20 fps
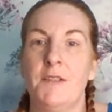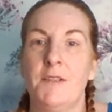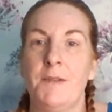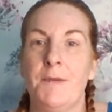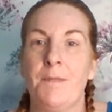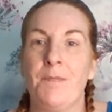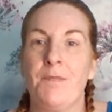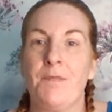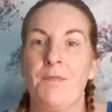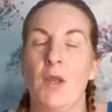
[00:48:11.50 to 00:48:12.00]

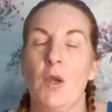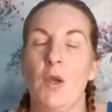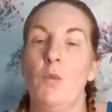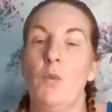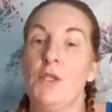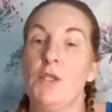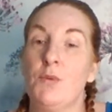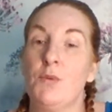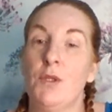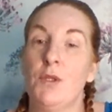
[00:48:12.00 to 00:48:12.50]
which will
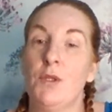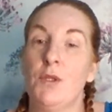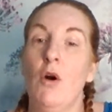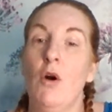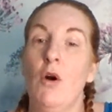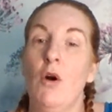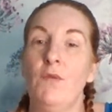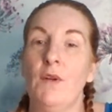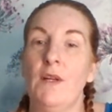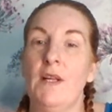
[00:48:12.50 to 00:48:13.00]
hopefully
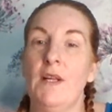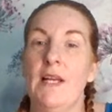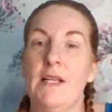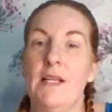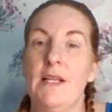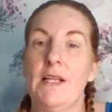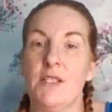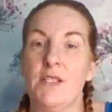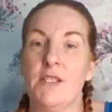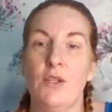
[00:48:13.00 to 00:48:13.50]
answer your
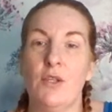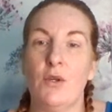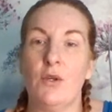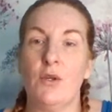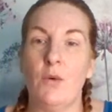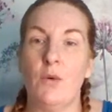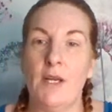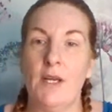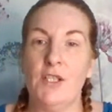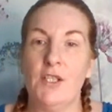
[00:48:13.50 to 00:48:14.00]

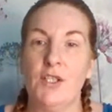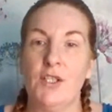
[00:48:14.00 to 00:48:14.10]
question.